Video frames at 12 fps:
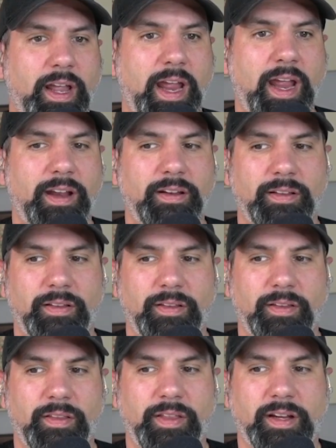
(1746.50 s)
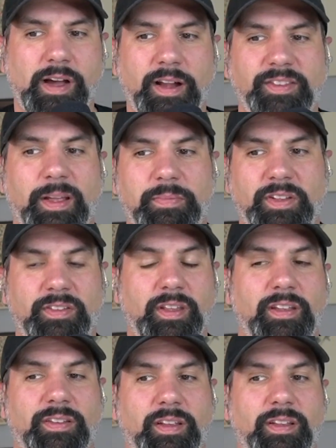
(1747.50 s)
And the concept is
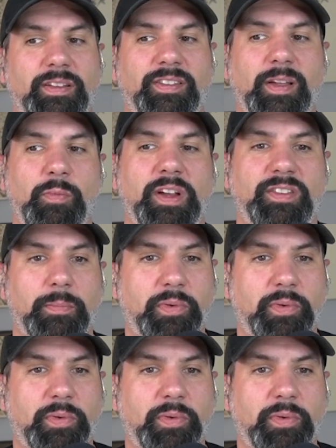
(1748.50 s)
in some ways the